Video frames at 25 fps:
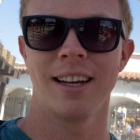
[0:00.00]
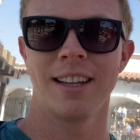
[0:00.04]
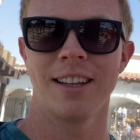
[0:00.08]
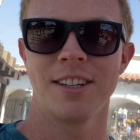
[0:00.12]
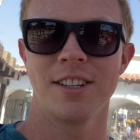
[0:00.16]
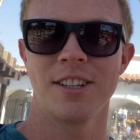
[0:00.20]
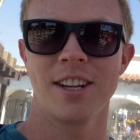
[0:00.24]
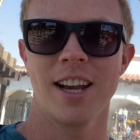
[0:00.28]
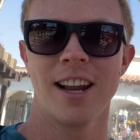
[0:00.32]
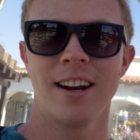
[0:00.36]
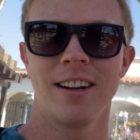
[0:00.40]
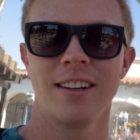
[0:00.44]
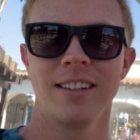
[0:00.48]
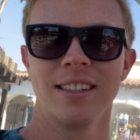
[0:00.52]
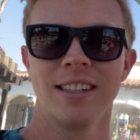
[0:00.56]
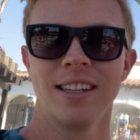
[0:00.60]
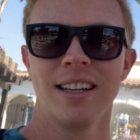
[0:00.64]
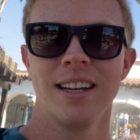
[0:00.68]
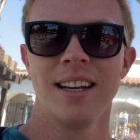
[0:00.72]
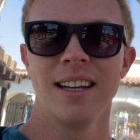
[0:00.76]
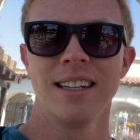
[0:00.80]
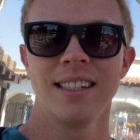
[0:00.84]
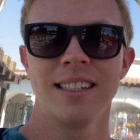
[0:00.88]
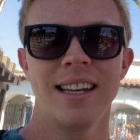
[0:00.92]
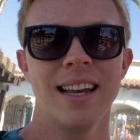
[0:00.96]
the channel.
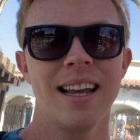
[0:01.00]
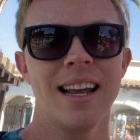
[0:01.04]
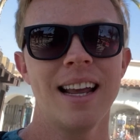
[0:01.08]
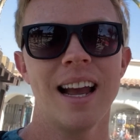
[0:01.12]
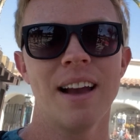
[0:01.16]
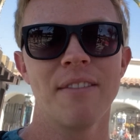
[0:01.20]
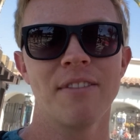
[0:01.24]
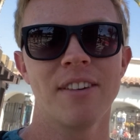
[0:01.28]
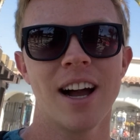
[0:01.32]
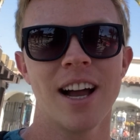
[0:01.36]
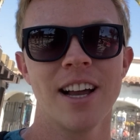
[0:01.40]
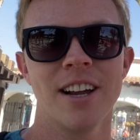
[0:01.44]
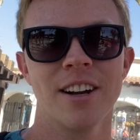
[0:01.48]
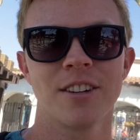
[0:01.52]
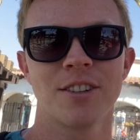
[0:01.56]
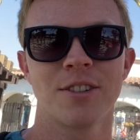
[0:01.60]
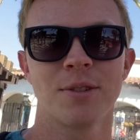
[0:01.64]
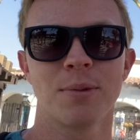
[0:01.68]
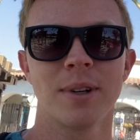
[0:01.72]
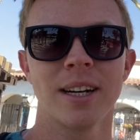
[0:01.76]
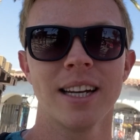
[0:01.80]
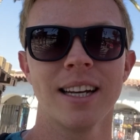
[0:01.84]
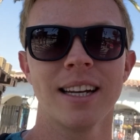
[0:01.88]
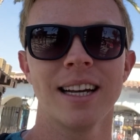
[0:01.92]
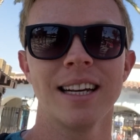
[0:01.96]
Today I've got your
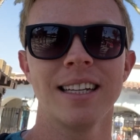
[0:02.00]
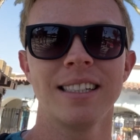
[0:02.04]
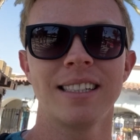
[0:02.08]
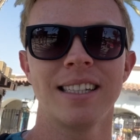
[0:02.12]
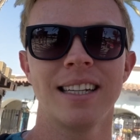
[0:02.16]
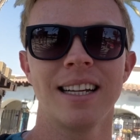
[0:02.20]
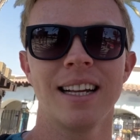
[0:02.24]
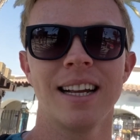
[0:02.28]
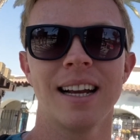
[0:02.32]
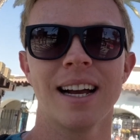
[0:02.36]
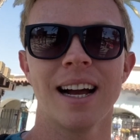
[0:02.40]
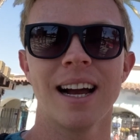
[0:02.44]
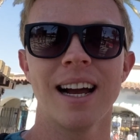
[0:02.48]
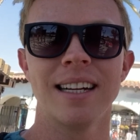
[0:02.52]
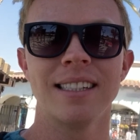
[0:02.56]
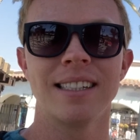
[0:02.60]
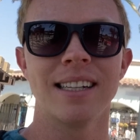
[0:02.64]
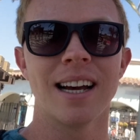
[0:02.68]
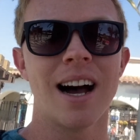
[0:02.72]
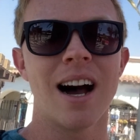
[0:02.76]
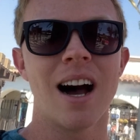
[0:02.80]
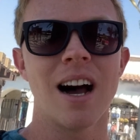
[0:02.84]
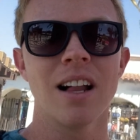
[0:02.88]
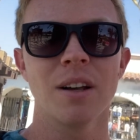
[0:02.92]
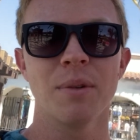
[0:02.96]
2019 guide
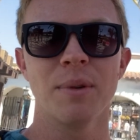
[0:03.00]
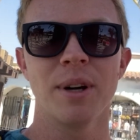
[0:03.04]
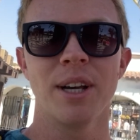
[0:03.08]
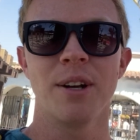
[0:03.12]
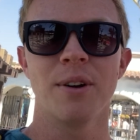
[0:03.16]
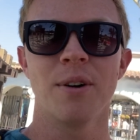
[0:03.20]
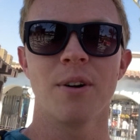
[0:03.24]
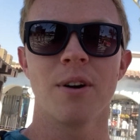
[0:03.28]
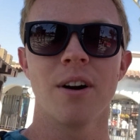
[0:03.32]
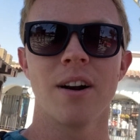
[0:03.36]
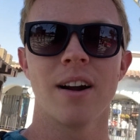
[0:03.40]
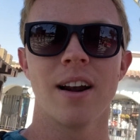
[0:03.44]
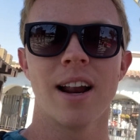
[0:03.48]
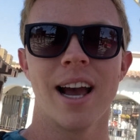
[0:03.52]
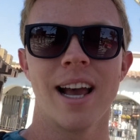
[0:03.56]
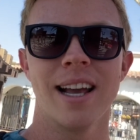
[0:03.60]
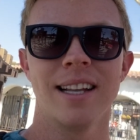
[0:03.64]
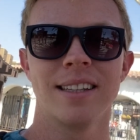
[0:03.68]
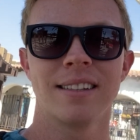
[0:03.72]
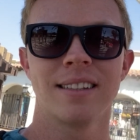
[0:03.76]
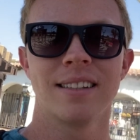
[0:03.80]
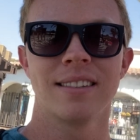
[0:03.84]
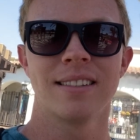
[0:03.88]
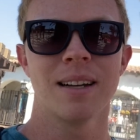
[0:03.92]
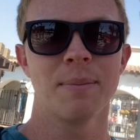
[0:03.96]
to Halloween Horror
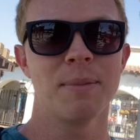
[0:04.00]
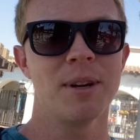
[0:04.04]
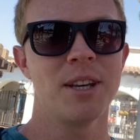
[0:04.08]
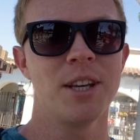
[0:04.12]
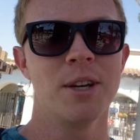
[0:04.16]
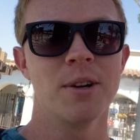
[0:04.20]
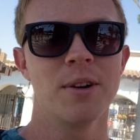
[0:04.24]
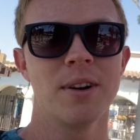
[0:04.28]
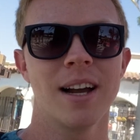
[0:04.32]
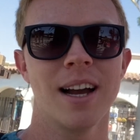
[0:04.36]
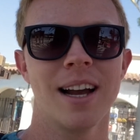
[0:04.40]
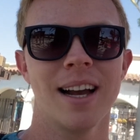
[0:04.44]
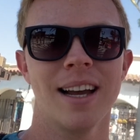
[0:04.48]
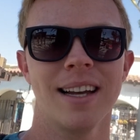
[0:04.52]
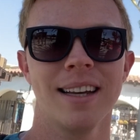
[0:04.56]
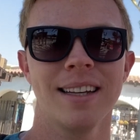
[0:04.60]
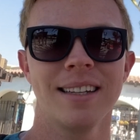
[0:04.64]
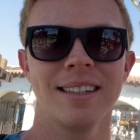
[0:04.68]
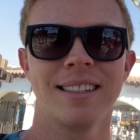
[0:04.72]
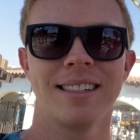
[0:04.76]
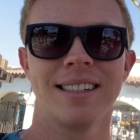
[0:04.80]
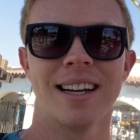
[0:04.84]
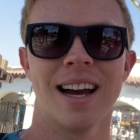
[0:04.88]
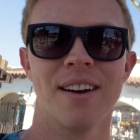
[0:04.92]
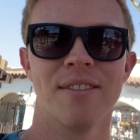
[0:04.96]
Nights. How about you and I
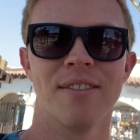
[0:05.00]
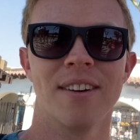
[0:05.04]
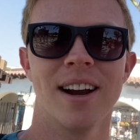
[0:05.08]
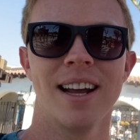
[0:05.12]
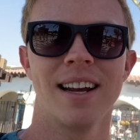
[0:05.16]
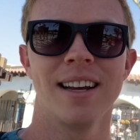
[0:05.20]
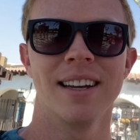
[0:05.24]
dive right